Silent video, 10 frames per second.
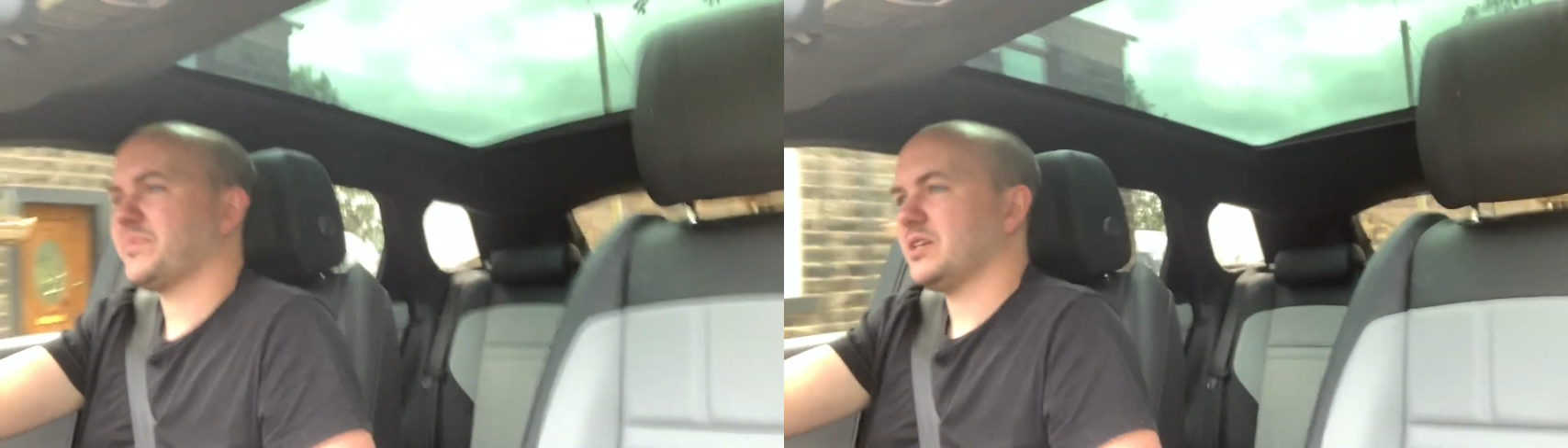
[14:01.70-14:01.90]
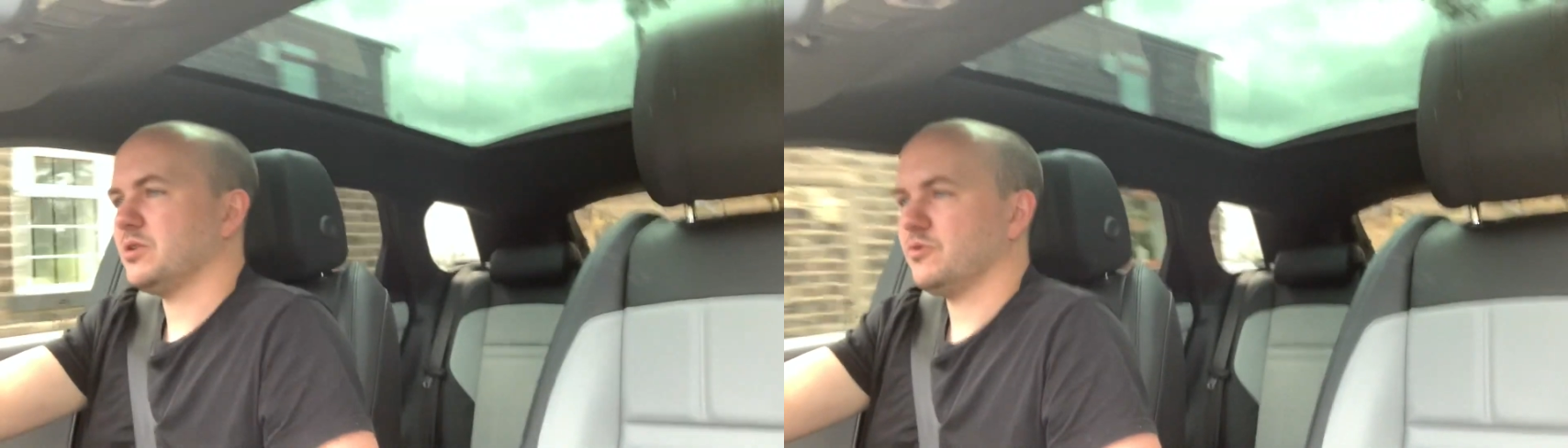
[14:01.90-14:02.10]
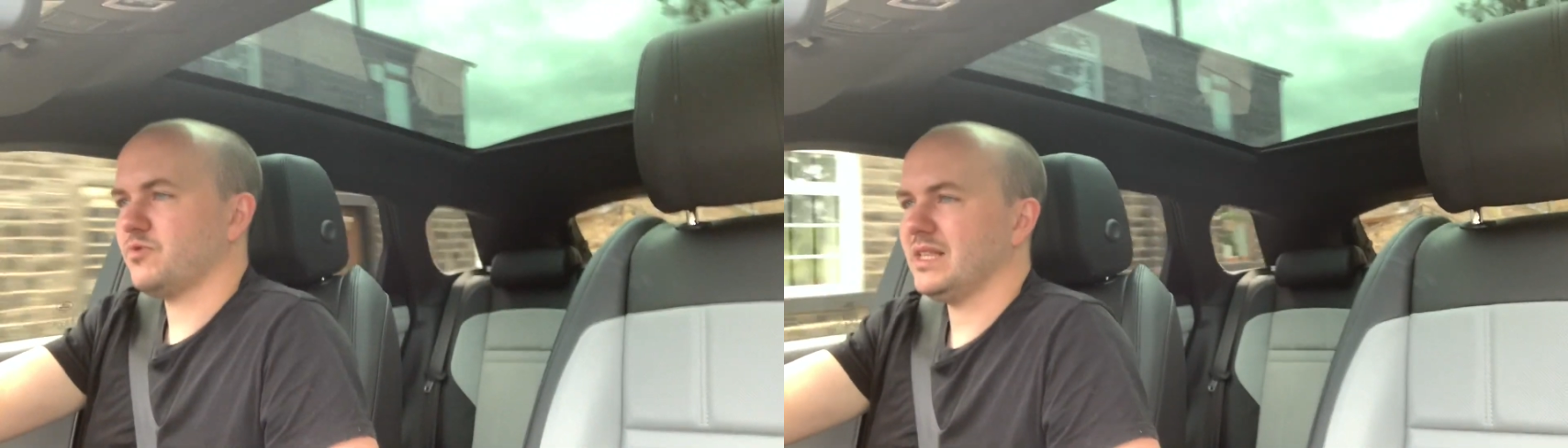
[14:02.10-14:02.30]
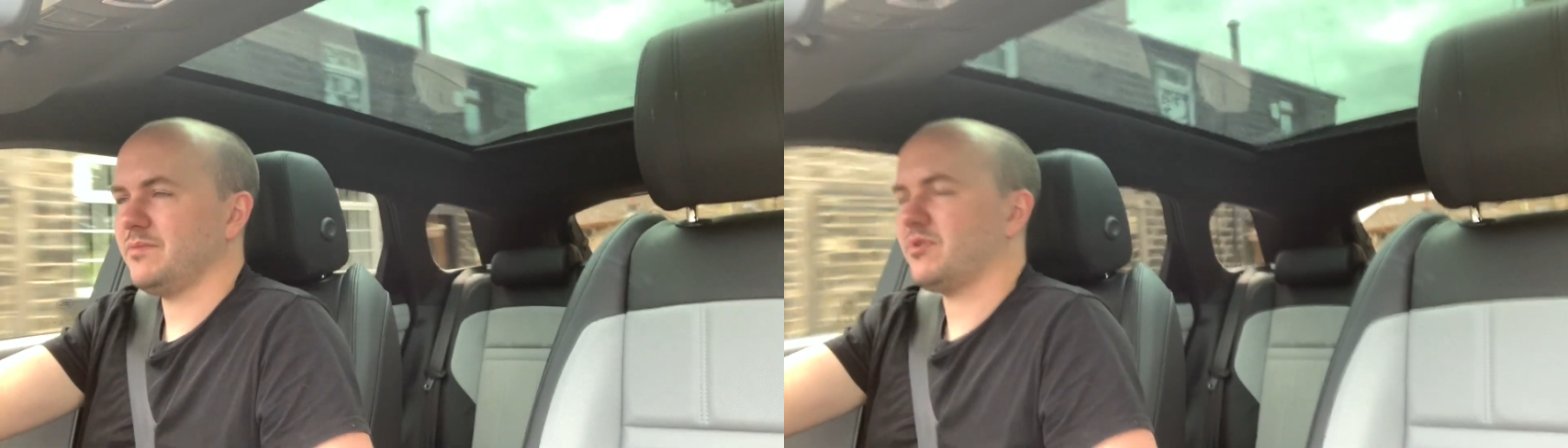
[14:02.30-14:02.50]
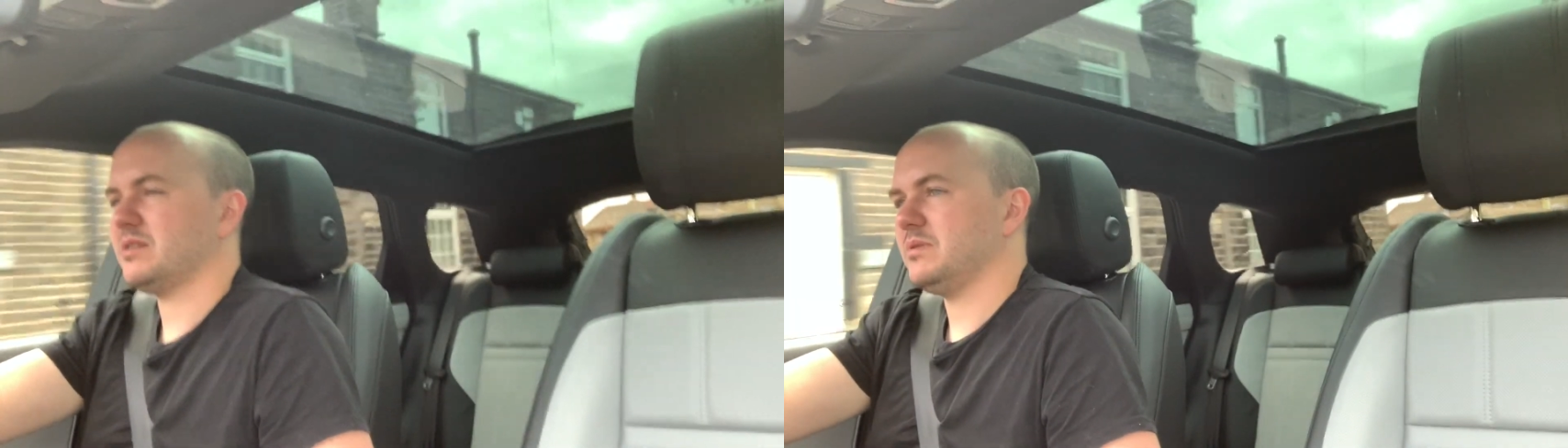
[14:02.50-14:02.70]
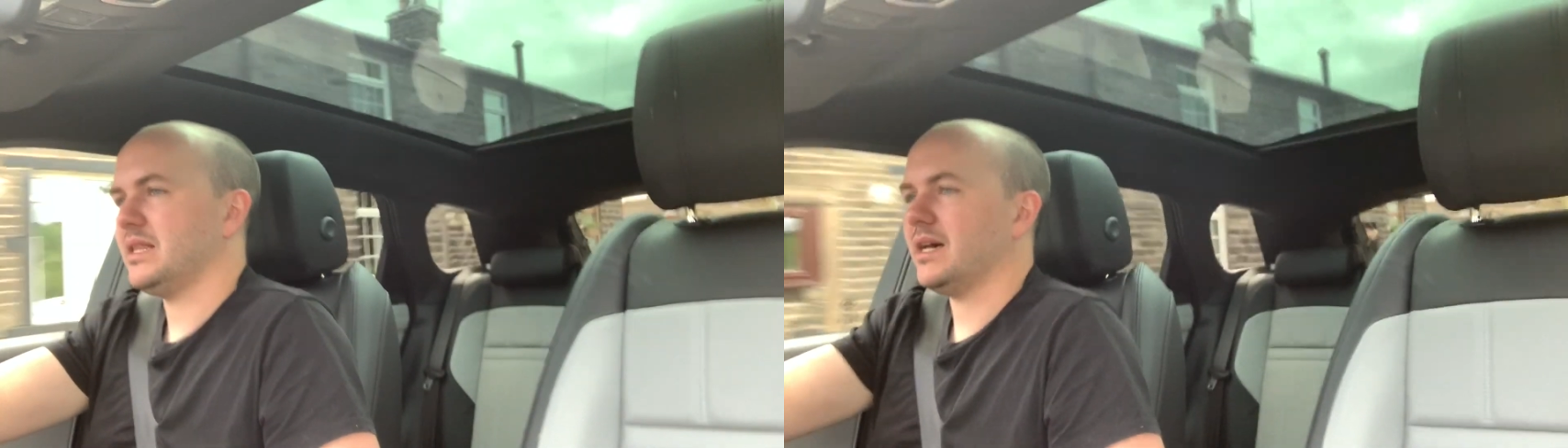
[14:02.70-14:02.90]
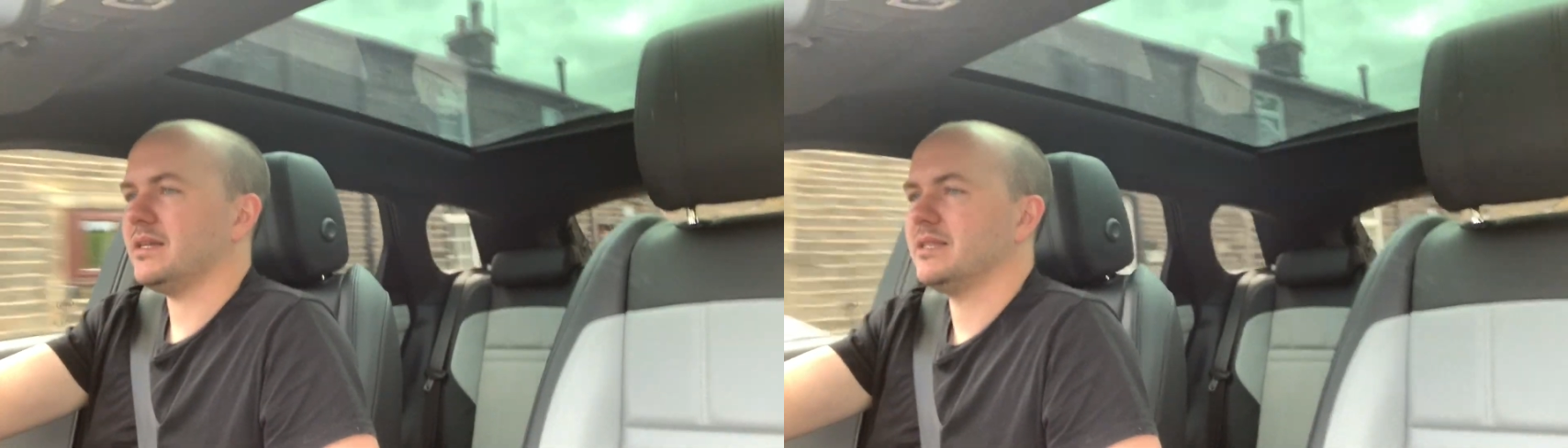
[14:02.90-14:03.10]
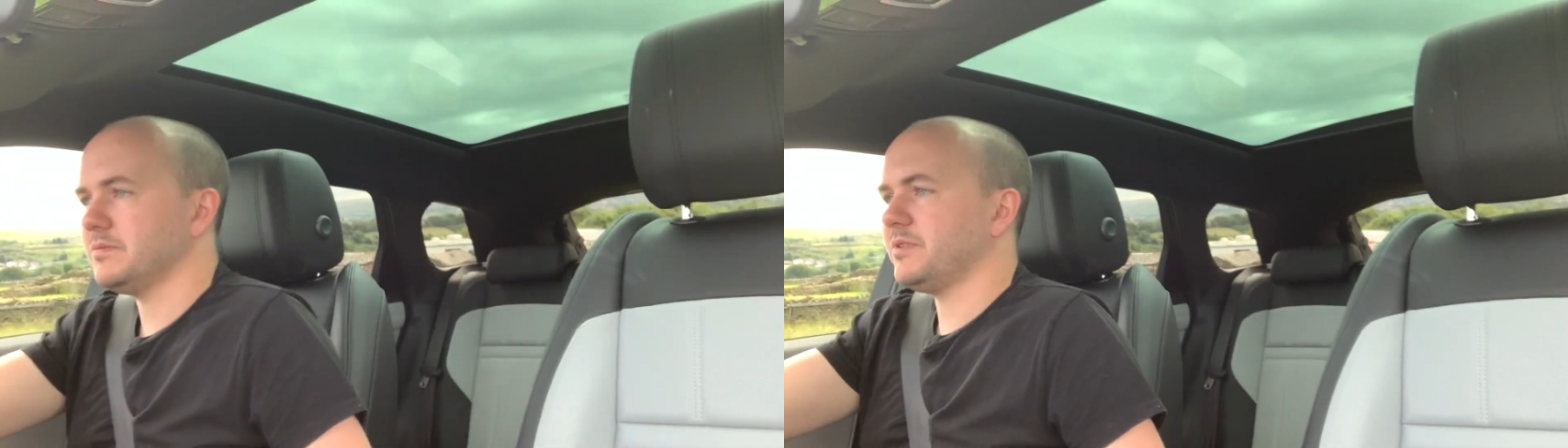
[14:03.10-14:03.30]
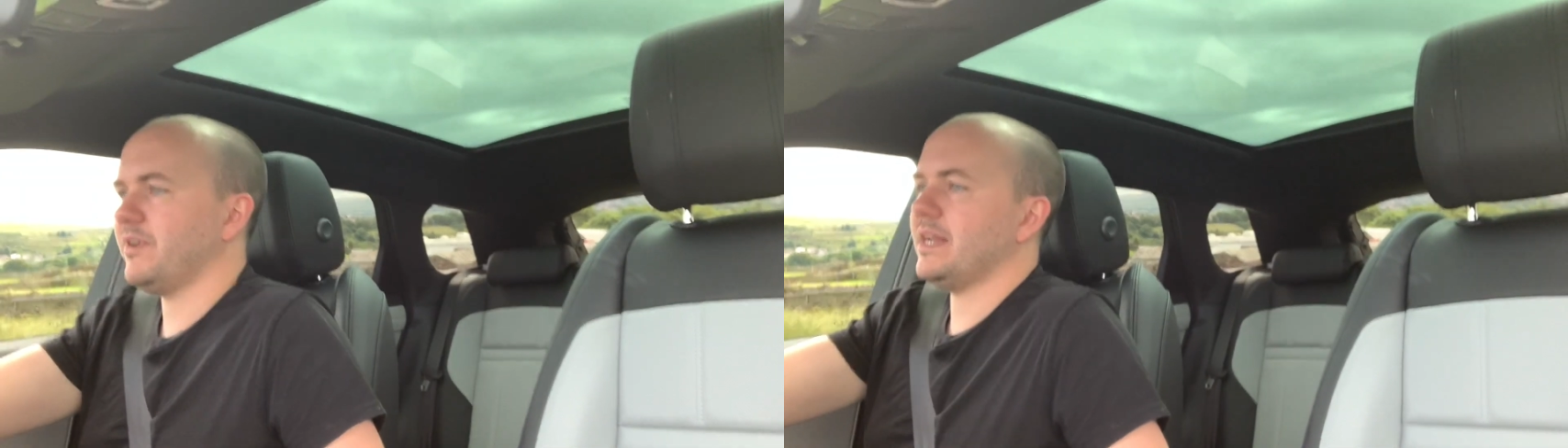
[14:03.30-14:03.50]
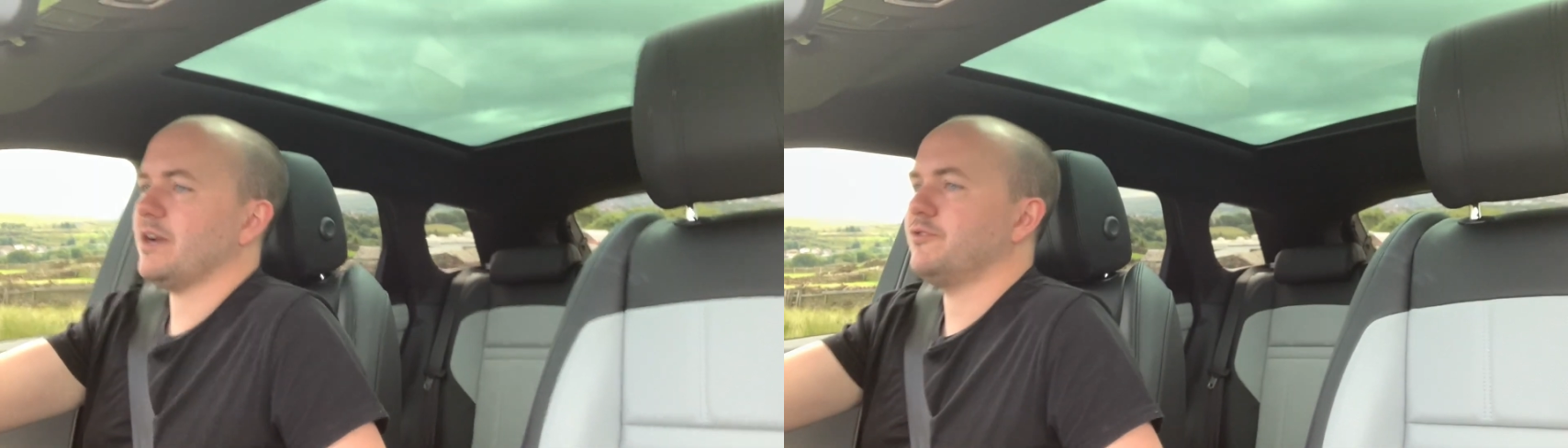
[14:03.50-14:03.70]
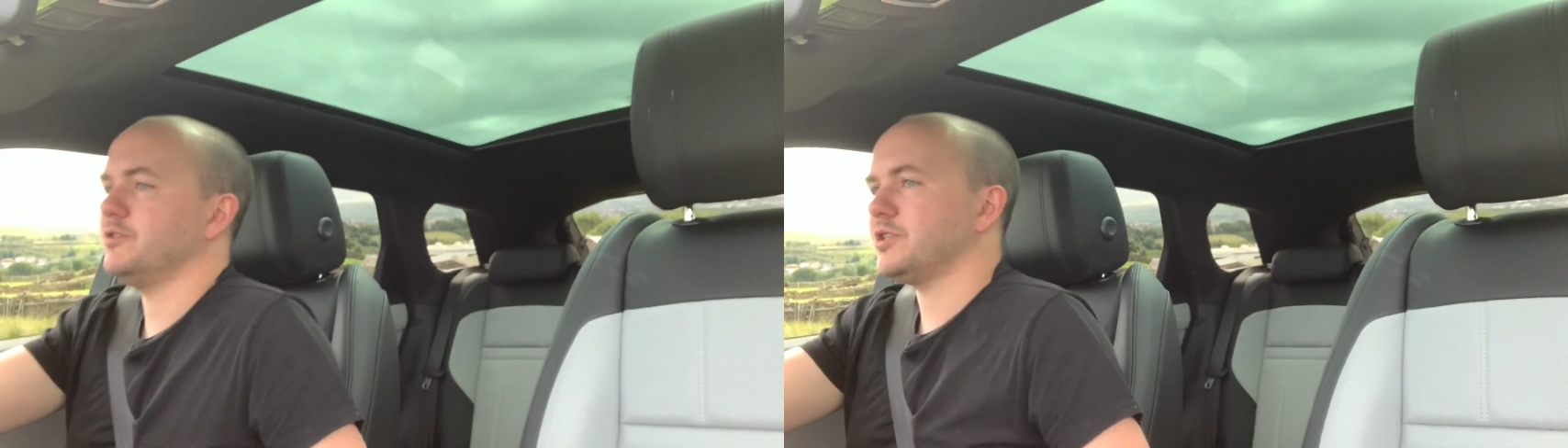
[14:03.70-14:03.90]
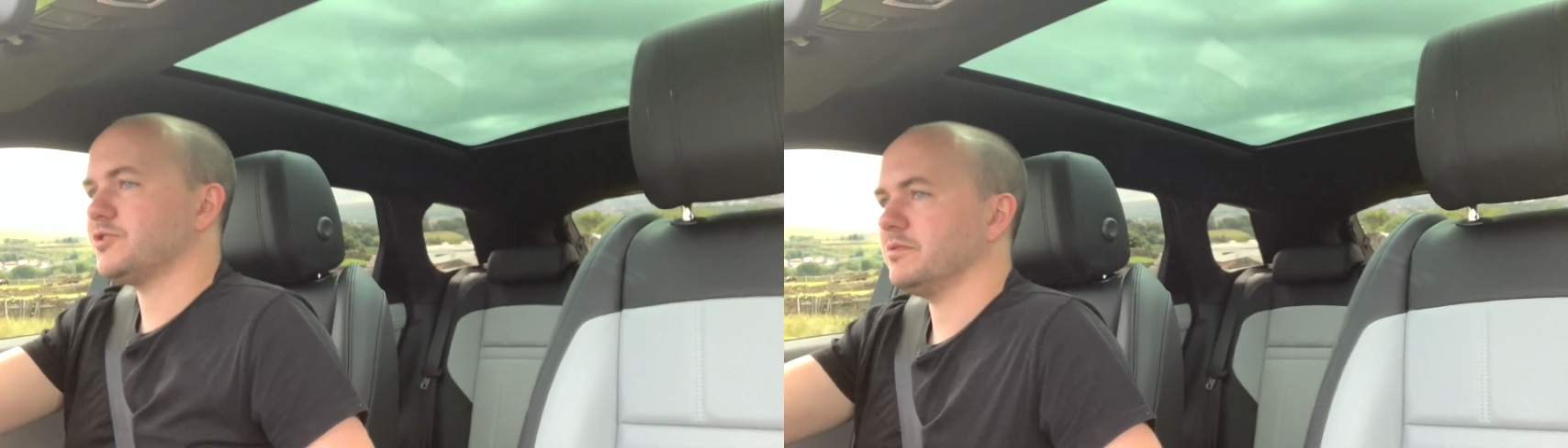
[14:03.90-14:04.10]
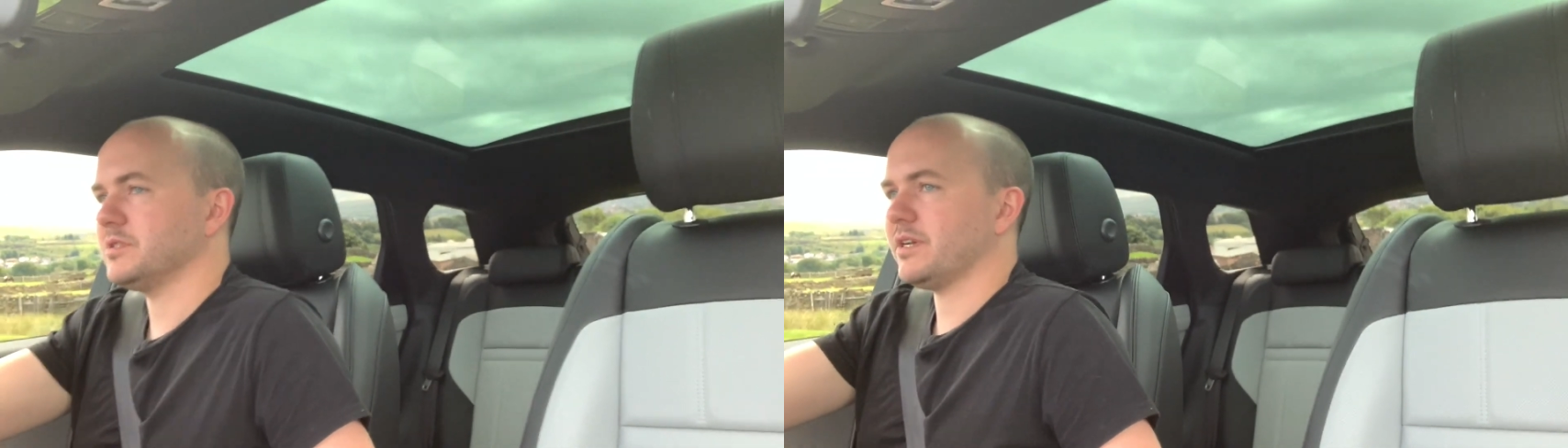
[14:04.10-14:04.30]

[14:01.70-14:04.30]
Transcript: So I was really impressed with that. With the radar cruise control,